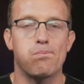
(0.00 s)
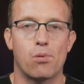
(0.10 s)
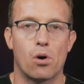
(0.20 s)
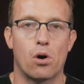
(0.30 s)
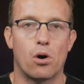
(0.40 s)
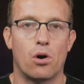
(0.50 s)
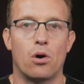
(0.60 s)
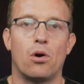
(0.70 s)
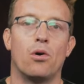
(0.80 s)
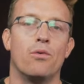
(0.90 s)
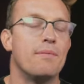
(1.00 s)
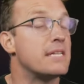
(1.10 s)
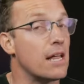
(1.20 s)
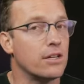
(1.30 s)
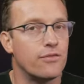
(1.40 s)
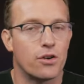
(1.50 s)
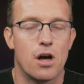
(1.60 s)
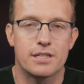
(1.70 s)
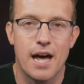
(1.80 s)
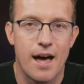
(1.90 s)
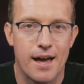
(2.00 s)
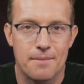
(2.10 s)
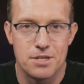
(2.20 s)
been telling you for a long time